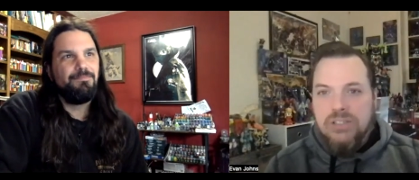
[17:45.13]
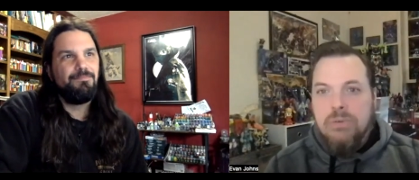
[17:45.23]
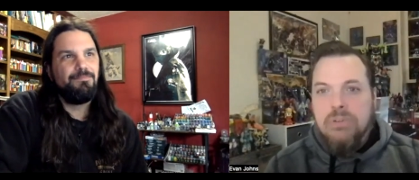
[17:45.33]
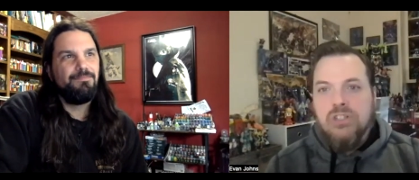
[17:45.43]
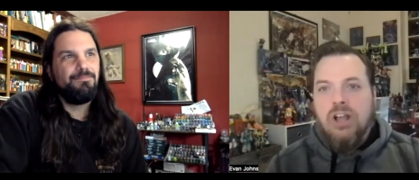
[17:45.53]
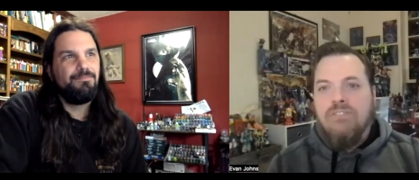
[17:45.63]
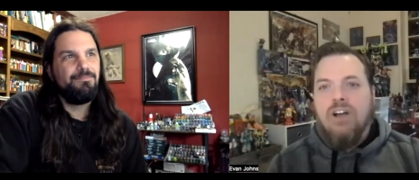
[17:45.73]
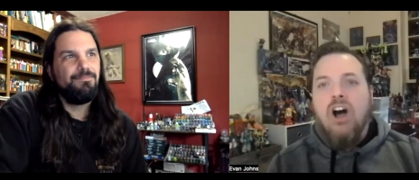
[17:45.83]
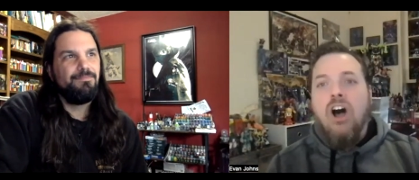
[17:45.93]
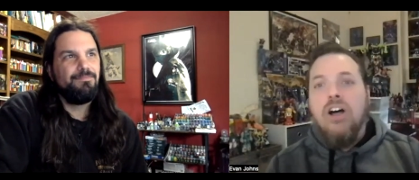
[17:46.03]
Speaker 1: They will solve
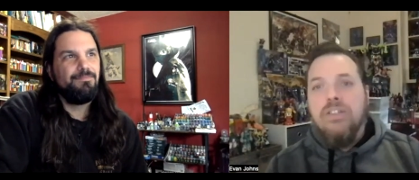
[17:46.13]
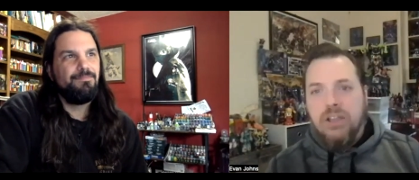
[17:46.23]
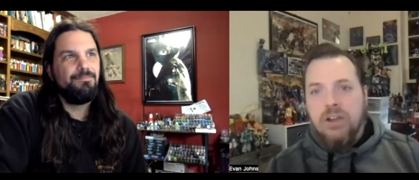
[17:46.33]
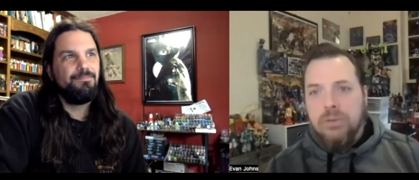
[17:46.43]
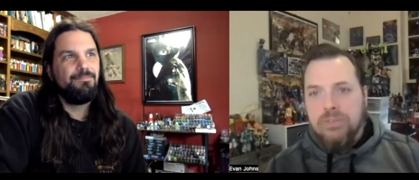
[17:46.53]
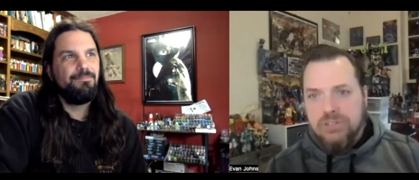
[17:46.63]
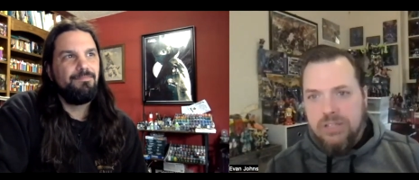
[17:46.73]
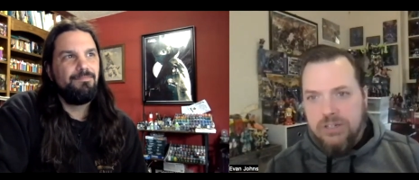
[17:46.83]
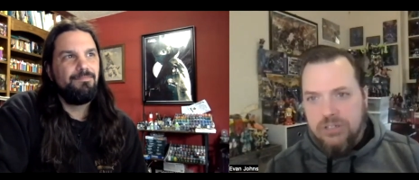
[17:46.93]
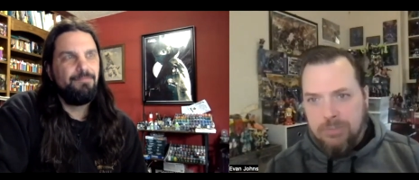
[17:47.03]
all the Earth's
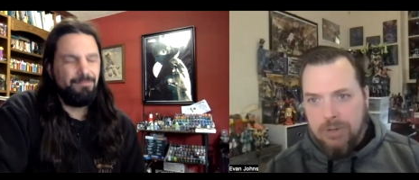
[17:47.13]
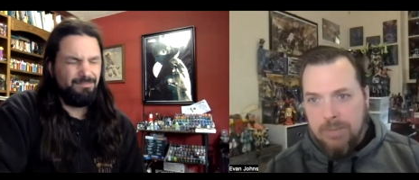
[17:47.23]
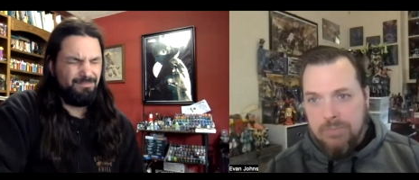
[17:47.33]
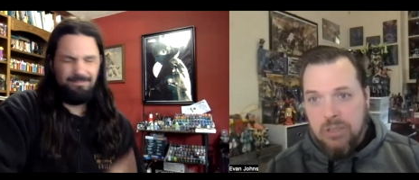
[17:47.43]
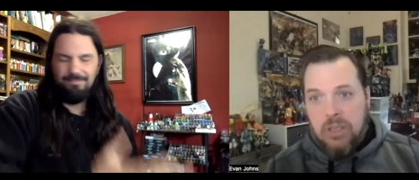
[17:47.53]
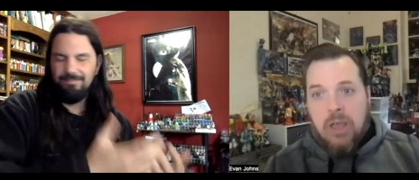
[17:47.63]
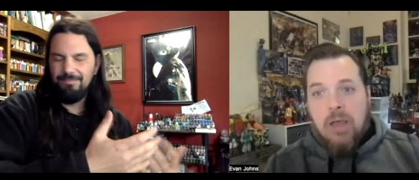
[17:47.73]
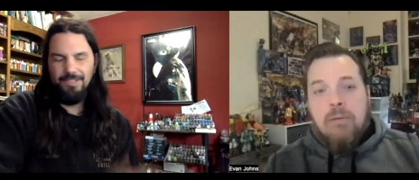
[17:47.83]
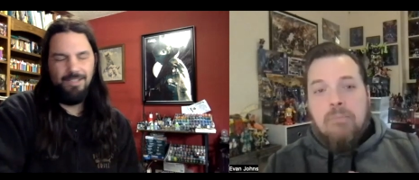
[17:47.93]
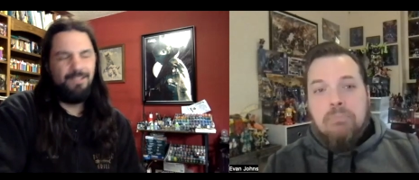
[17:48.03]
energy problems,
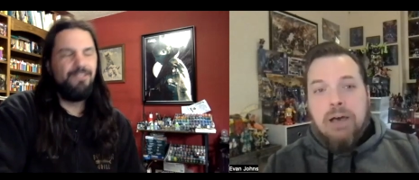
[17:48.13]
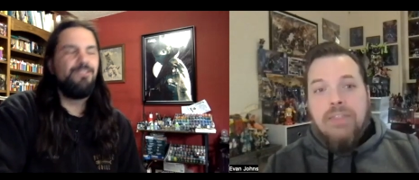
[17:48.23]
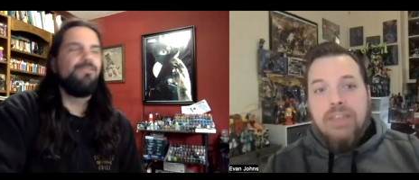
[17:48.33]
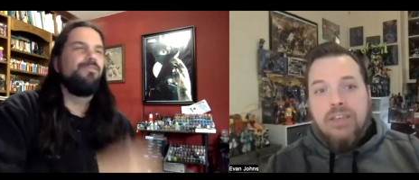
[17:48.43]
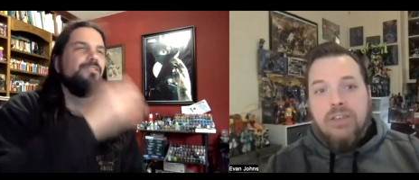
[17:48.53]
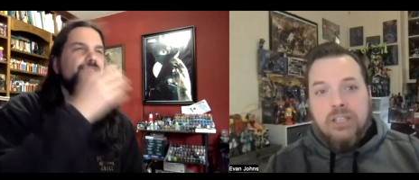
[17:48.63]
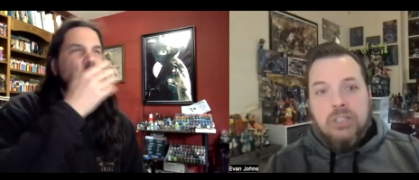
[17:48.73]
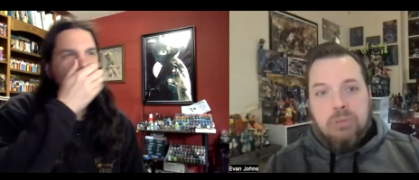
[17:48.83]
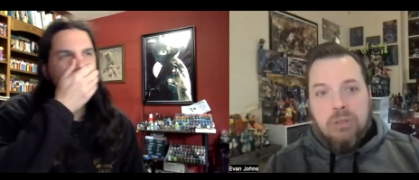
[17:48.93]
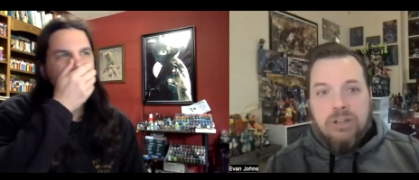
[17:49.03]
yeah. but they could
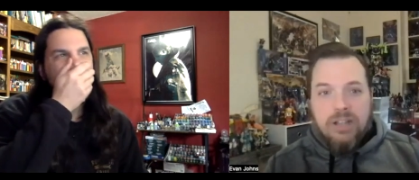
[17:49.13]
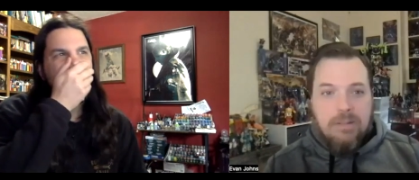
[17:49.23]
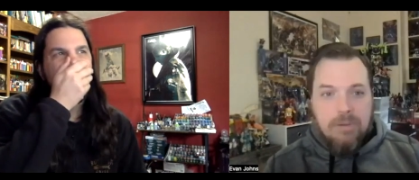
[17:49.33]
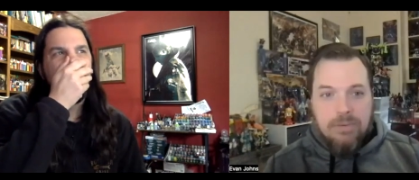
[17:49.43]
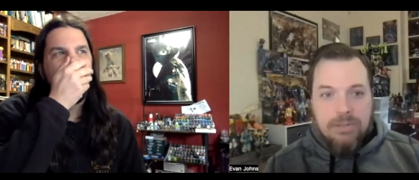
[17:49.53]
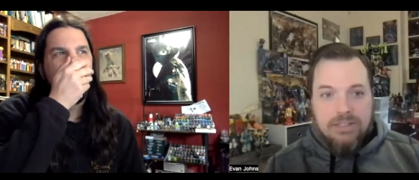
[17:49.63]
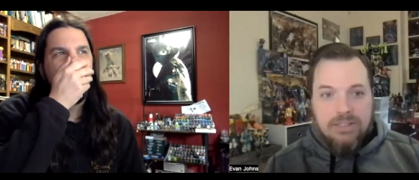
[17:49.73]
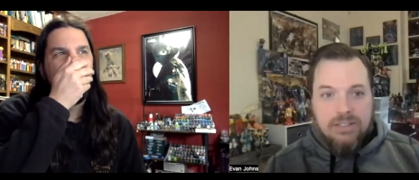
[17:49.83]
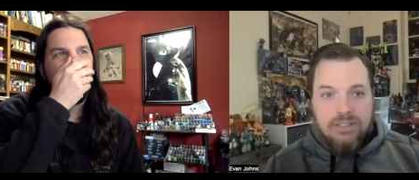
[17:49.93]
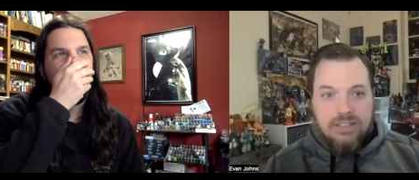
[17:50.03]
explode at any moment.
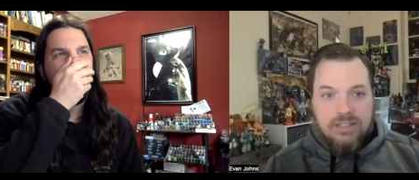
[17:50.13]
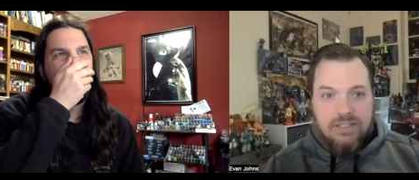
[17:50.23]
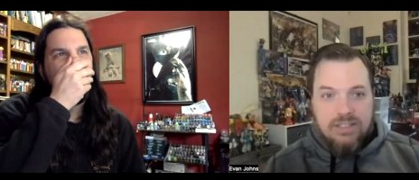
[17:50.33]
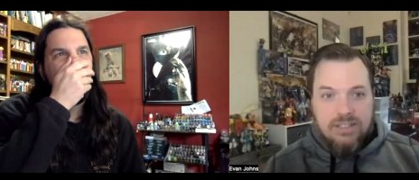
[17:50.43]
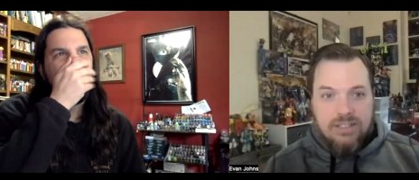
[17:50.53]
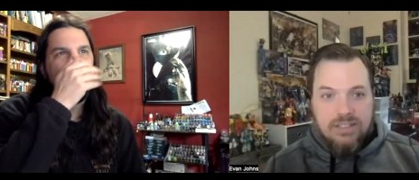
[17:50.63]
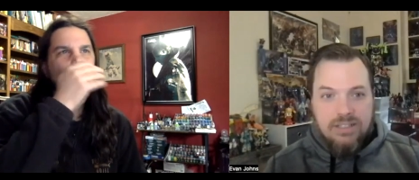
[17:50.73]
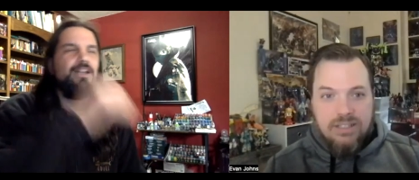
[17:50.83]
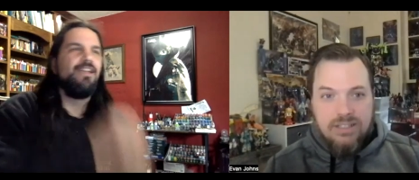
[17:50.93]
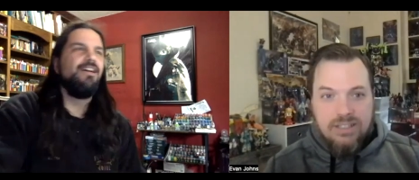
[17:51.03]
Speaker 2: Oh my
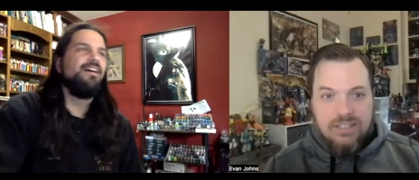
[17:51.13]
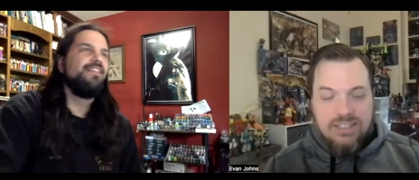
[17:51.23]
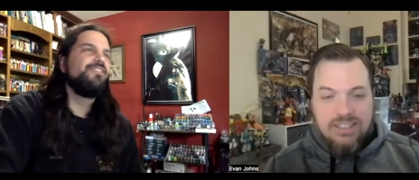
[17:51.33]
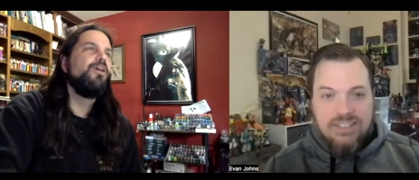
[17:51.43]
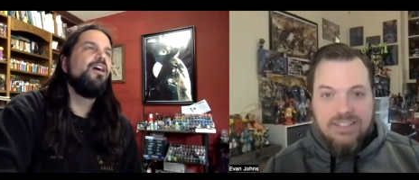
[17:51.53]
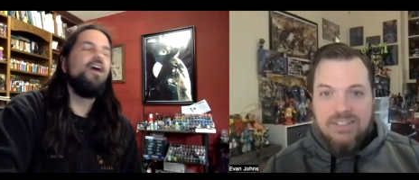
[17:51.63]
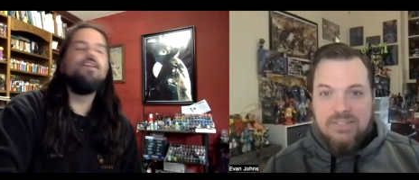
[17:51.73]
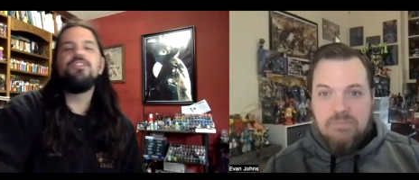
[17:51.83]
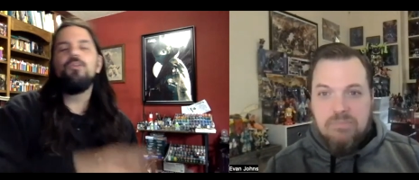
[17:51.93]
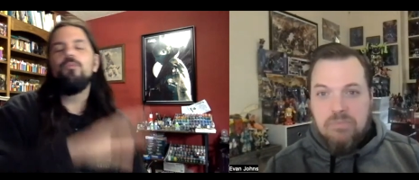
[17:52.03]
God. So, okay.
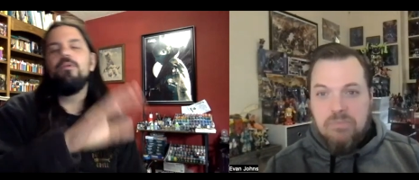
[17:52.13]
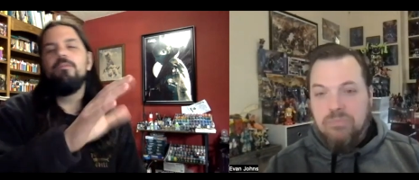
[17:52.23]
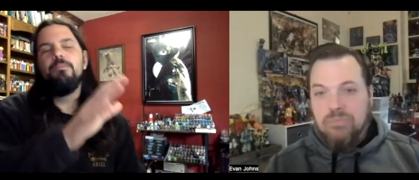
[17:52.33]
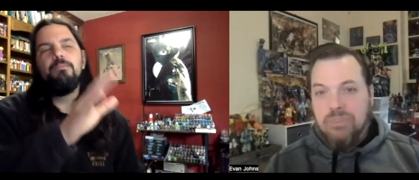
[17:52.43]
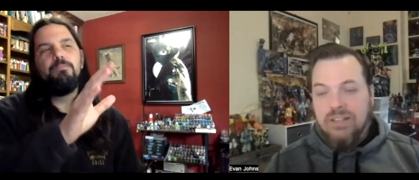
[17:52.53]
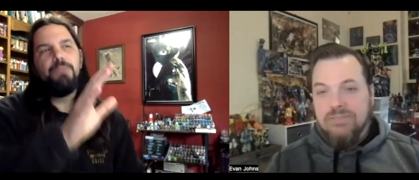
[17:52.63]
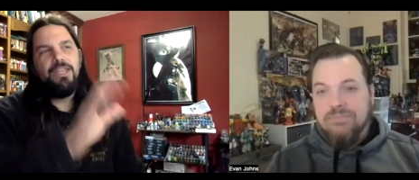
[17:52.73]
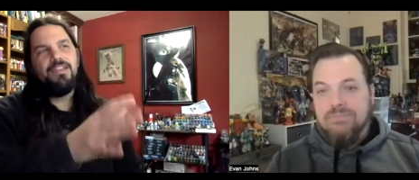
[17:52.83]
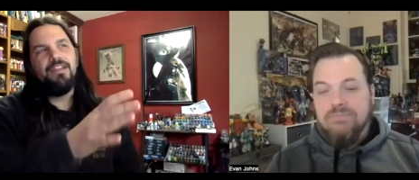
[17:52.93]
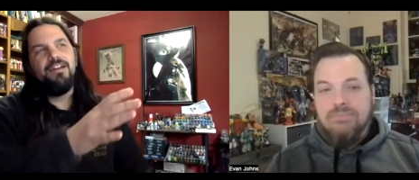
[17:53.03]
So, uh,
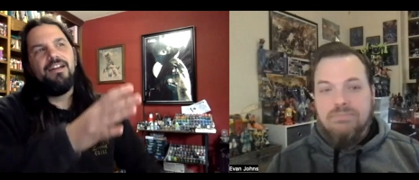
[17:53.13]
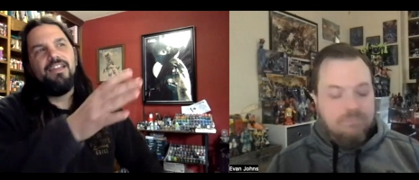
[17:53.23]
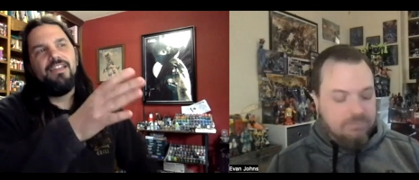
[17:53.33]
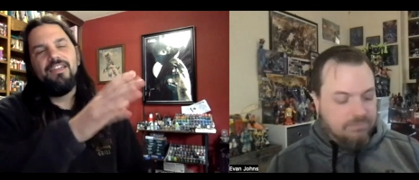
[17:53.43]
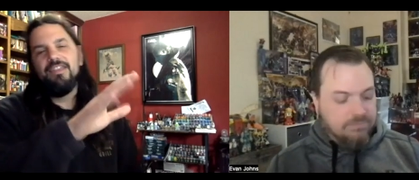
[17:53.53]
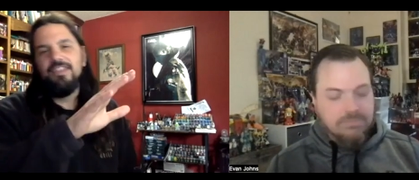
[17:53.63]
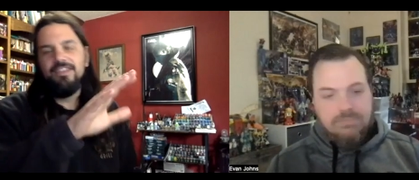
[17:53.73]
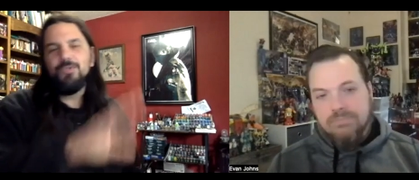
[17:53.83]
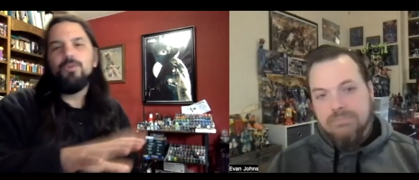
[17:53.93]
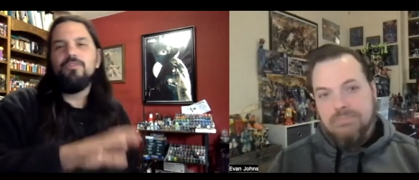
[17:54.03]
being a, a, any
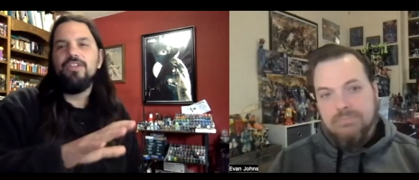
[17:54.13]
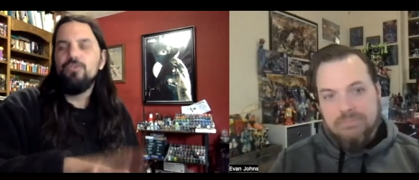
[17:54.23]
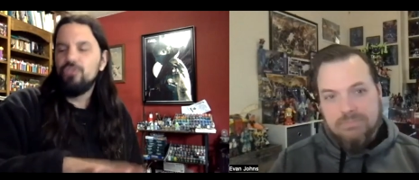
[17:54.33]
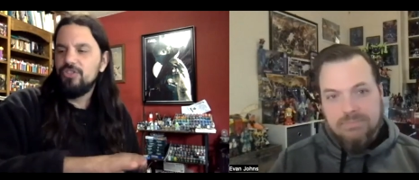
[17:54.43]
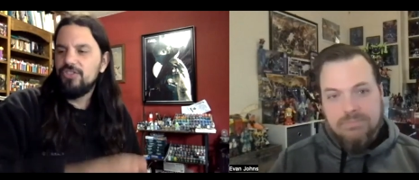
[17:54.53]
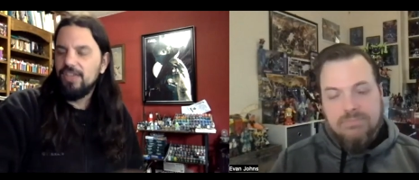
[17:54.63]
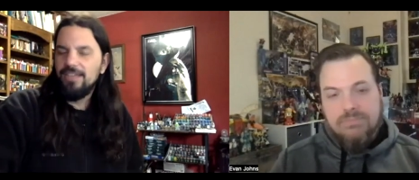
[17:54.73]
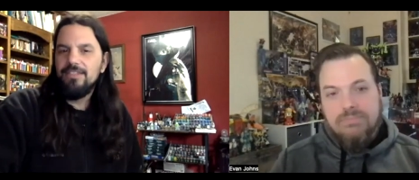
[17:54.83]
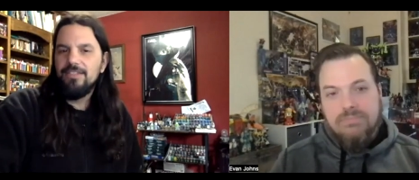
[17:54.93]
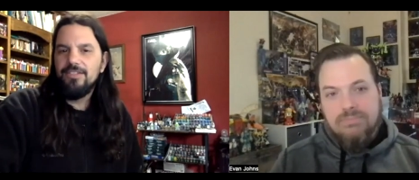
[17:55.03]
sort of energy
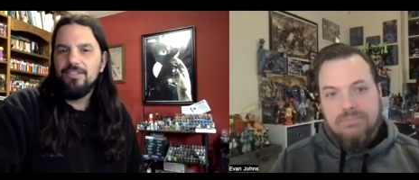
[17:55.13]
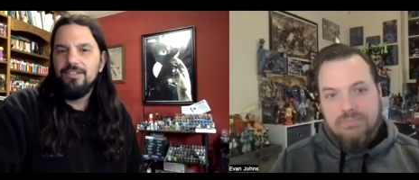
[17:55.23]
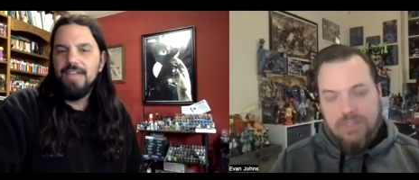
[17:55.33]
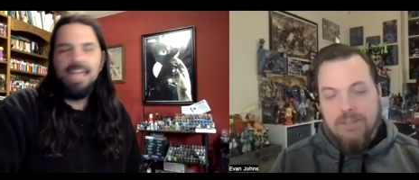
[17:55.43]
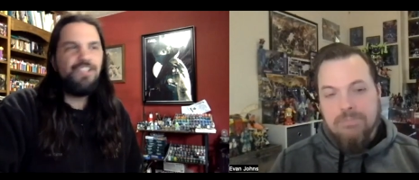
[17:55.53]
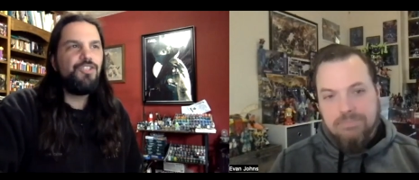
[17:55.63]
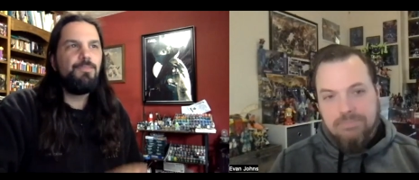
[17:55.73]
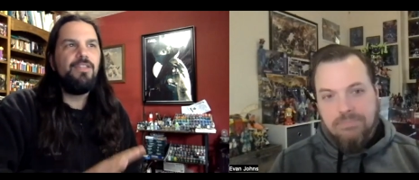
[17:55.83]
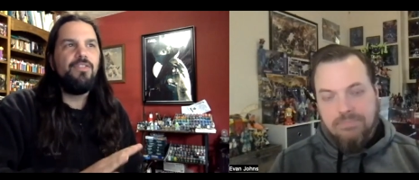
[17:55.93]
scientist has to be the